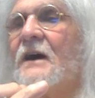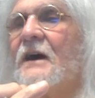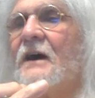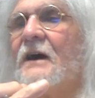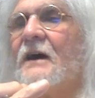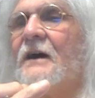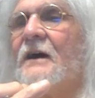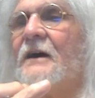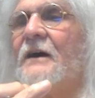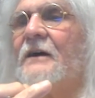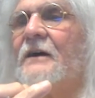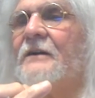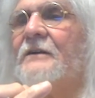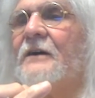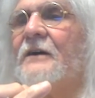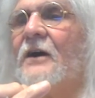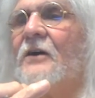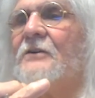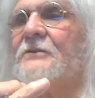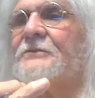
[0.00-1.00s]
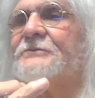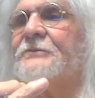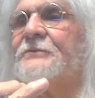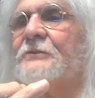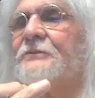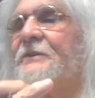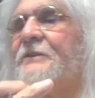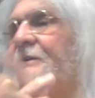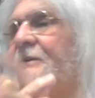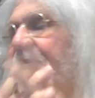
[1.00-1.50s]
Uh, I
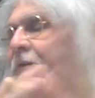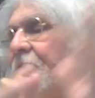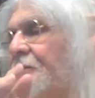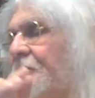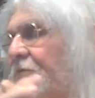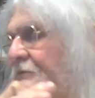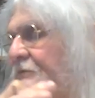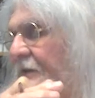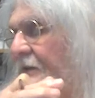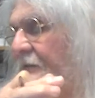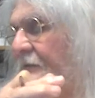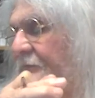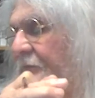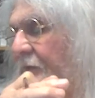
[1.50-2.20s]
also did those uh,